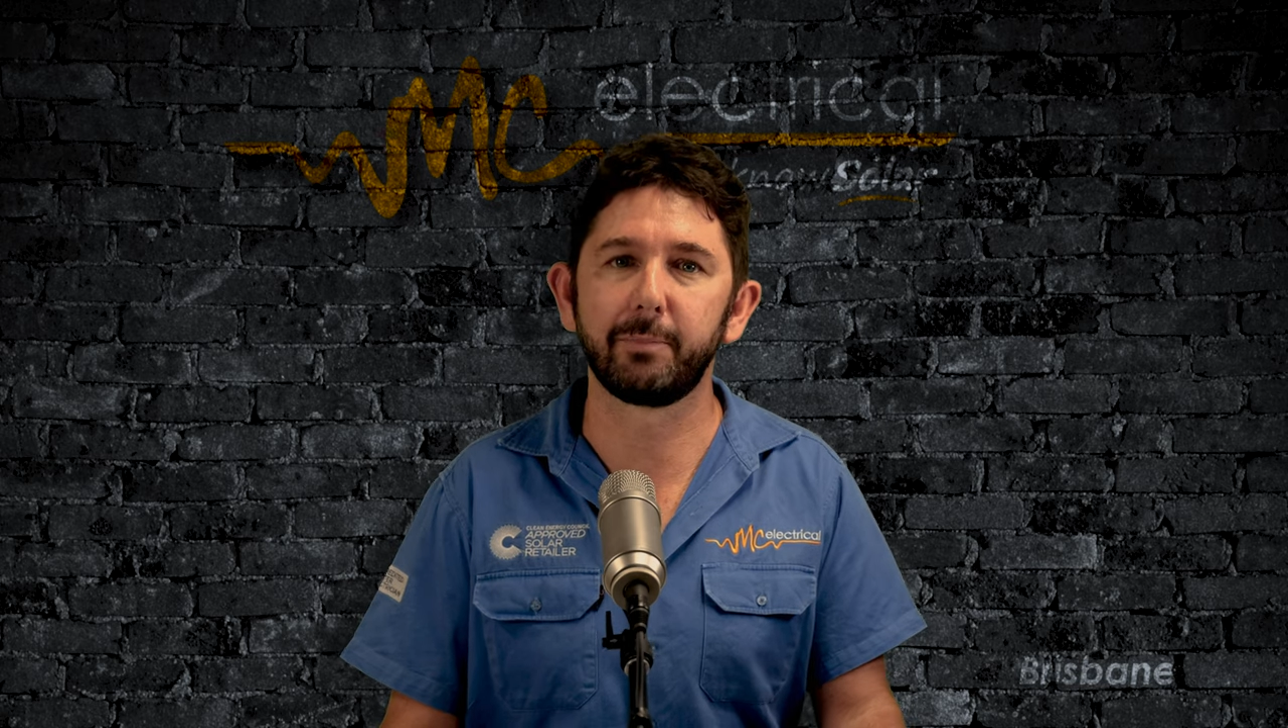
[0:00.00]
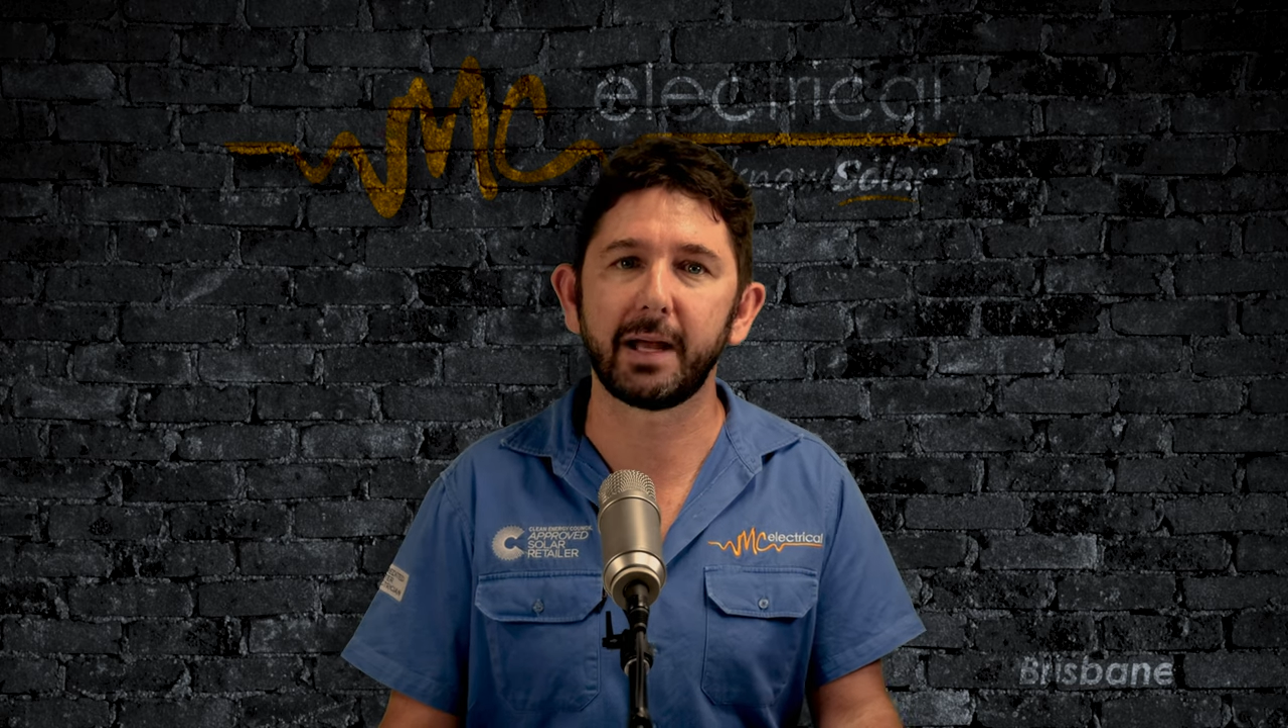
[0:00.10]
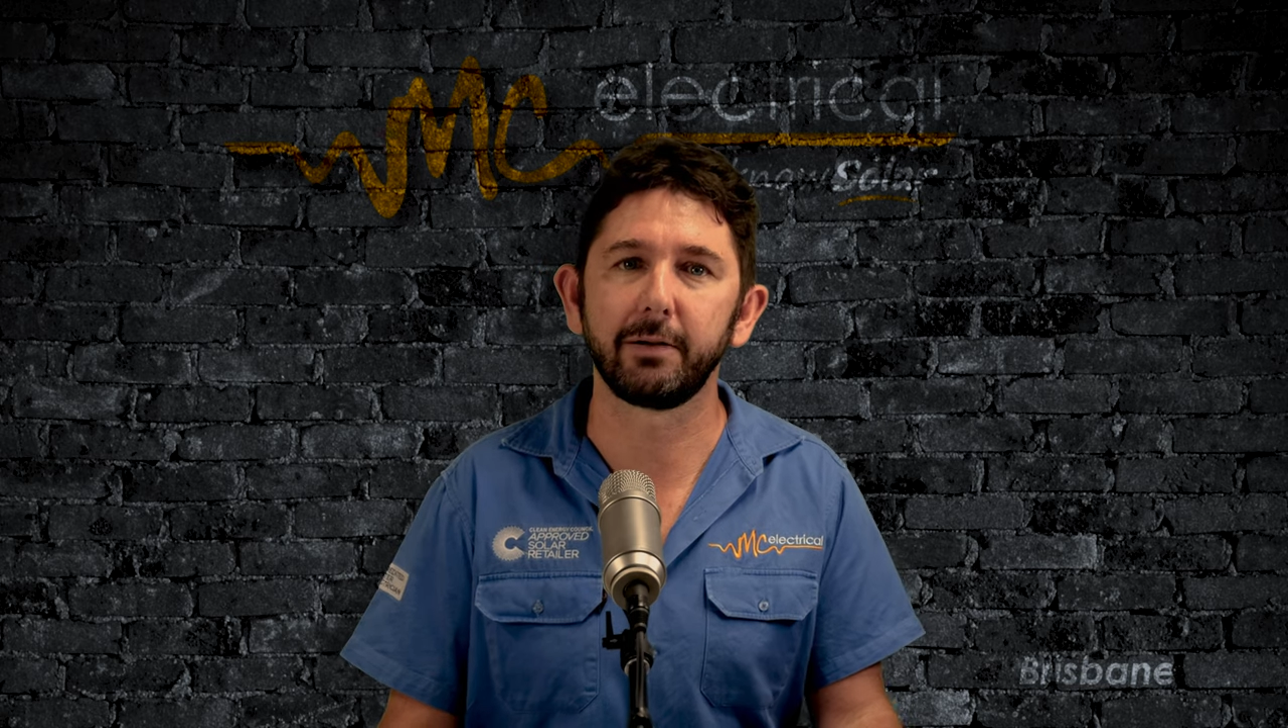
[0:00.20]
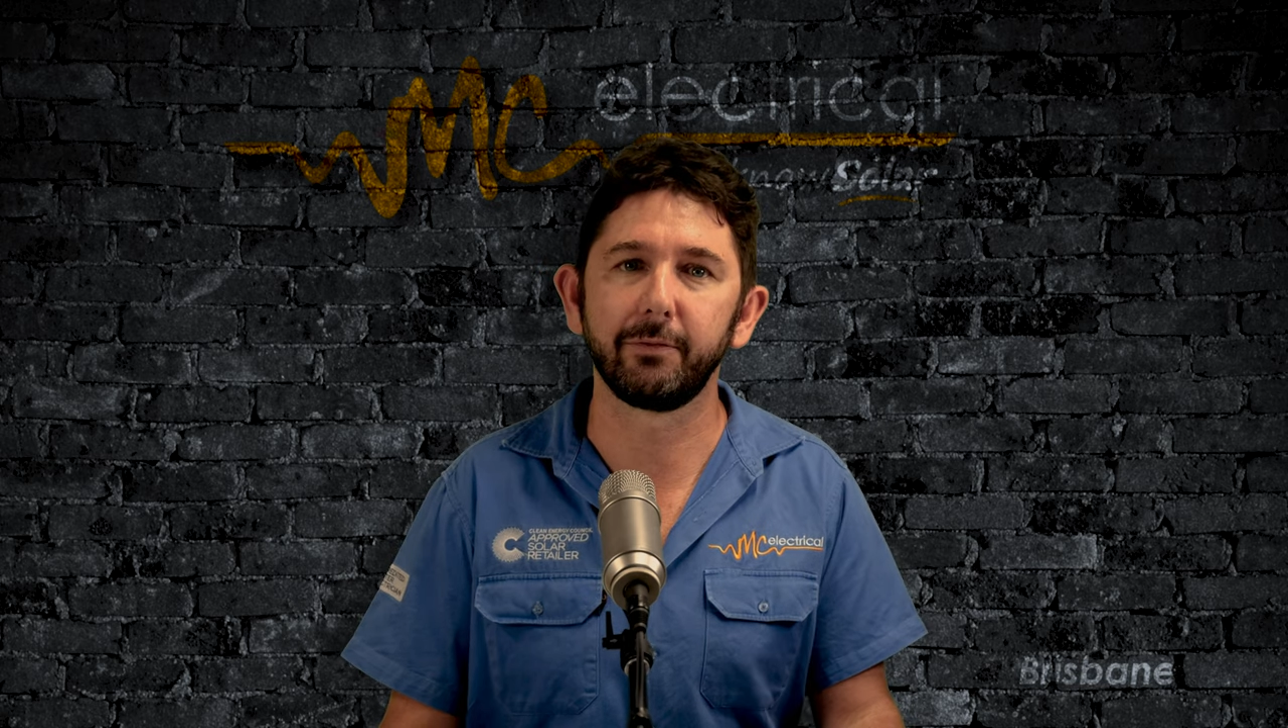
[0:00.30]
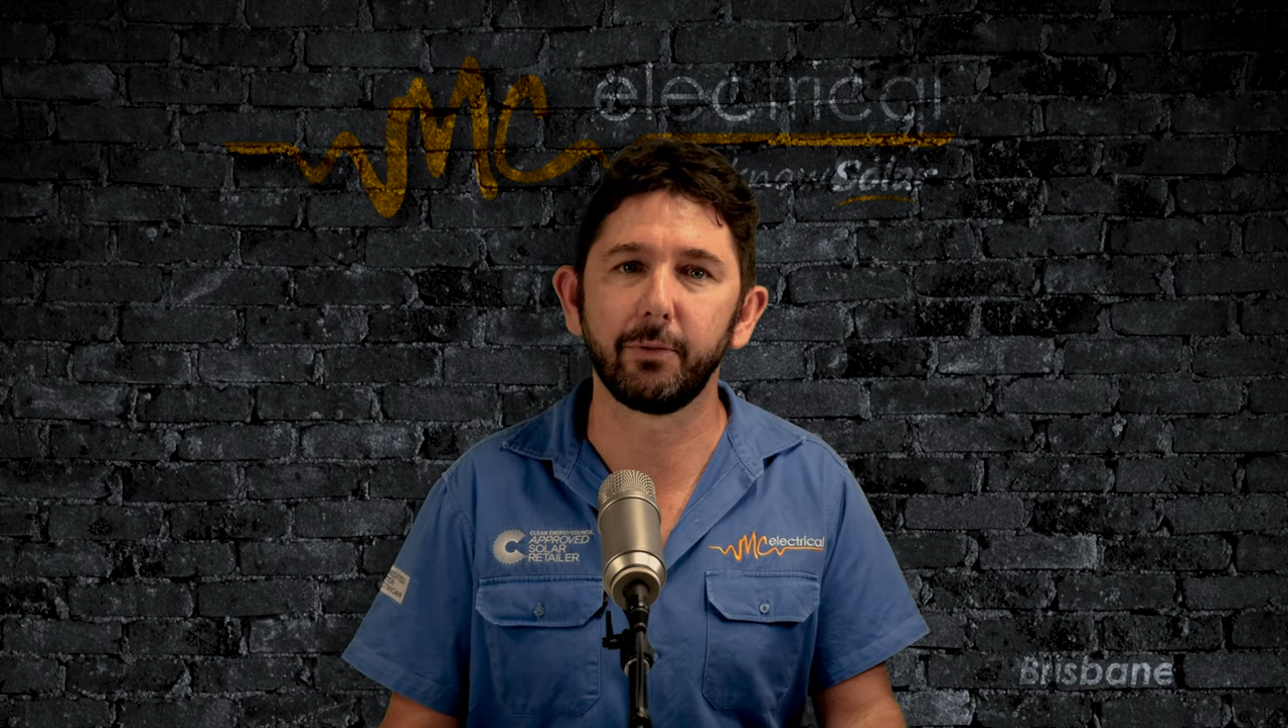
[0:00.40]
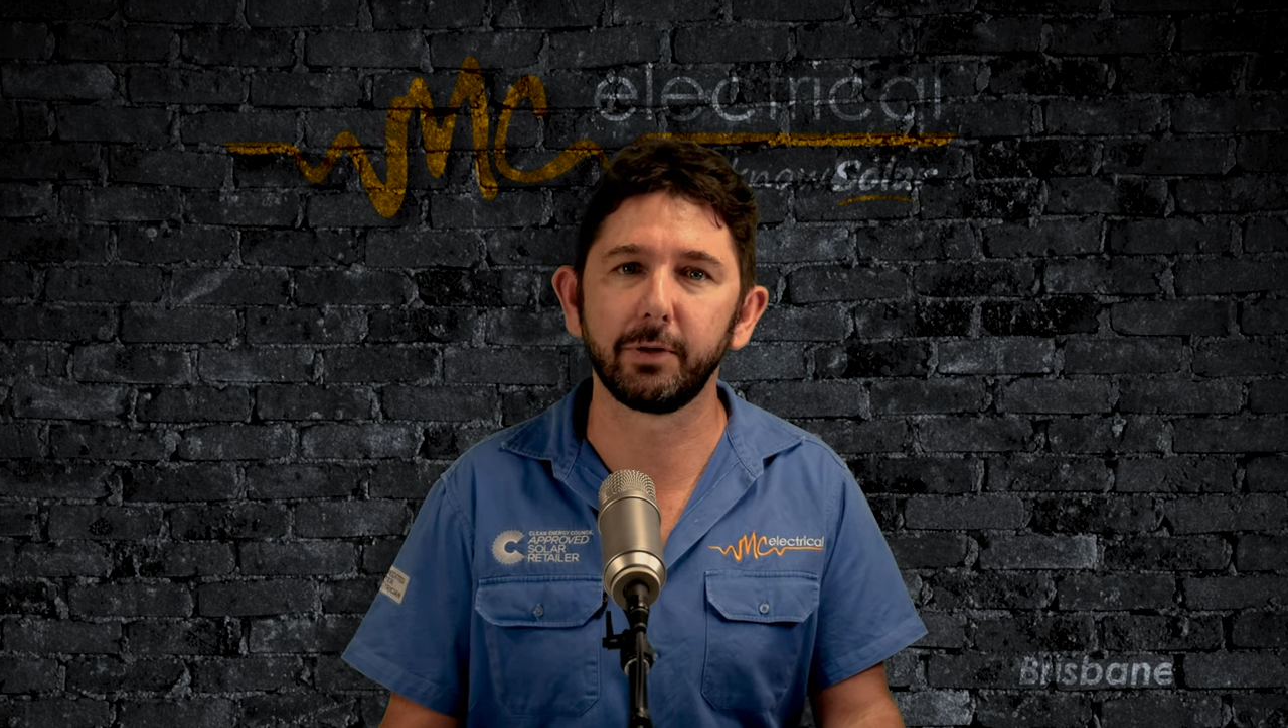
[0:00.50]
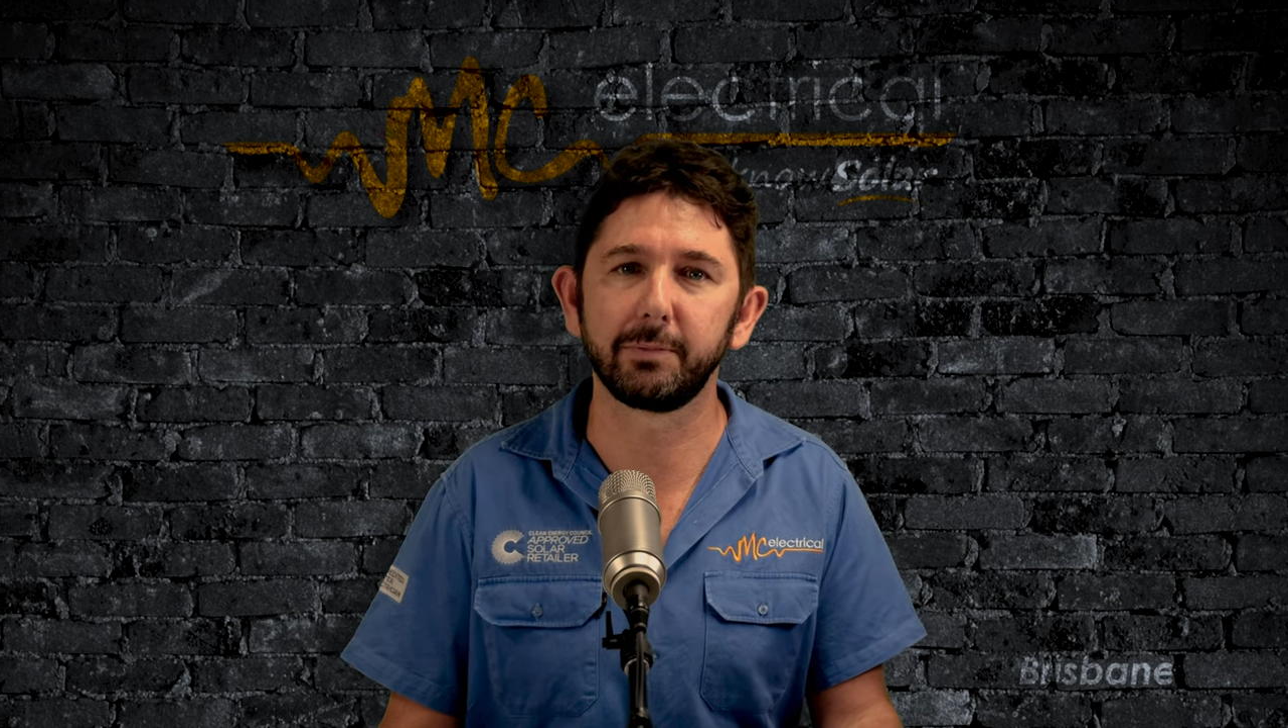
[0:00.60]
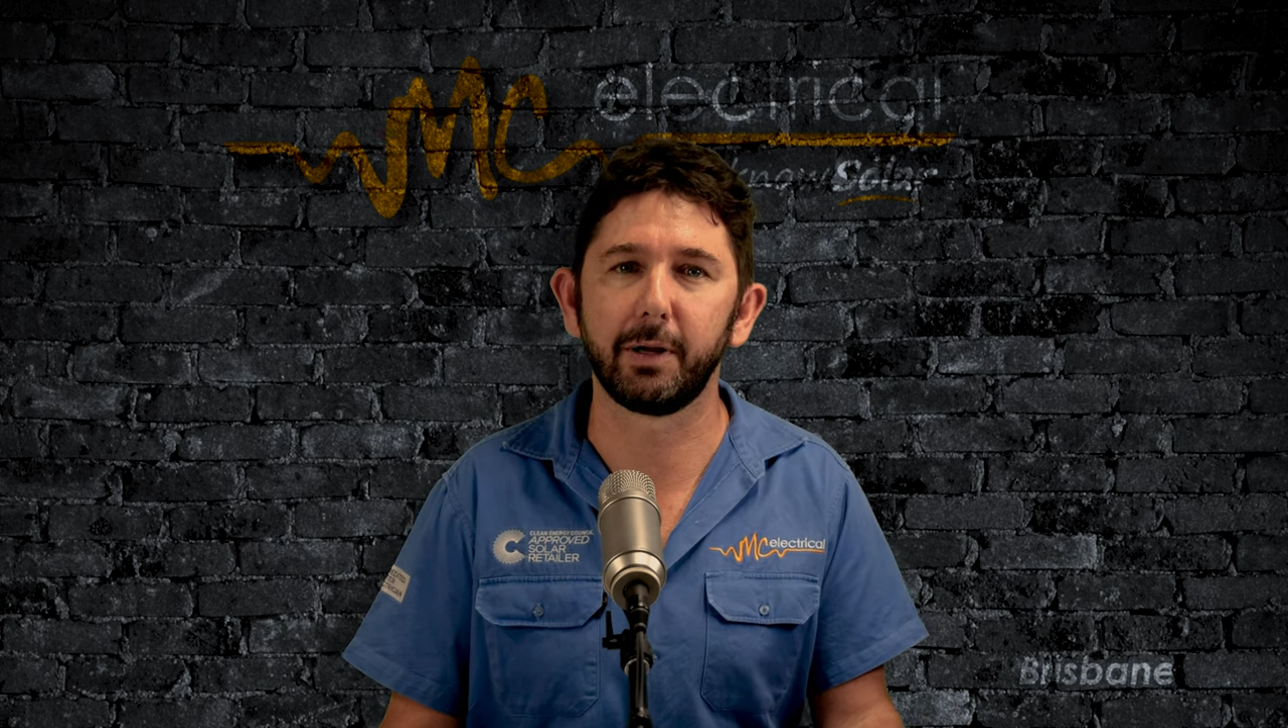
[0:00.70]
back and forths,